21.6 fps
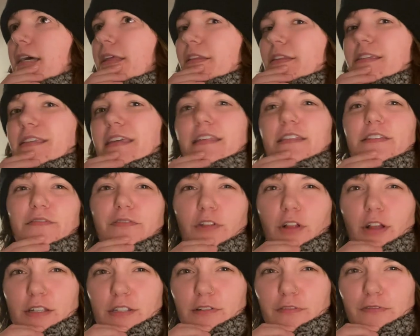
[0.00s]
the sense of
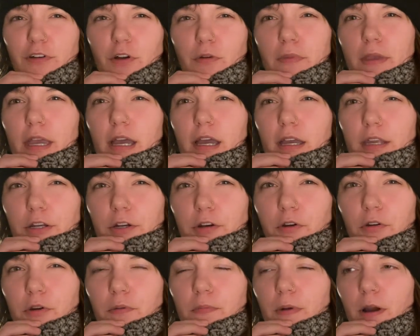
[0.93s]
claustrophobia in your
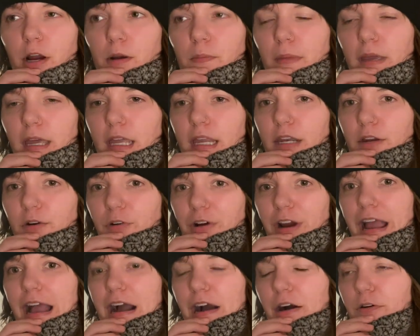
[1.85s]
own apartment or
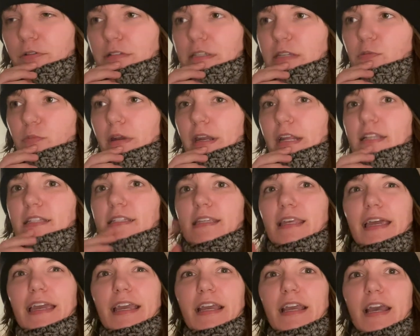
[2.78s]
house when it's
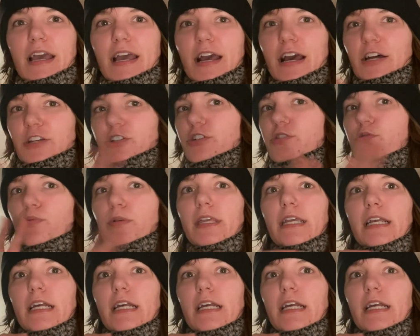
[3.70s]
like just really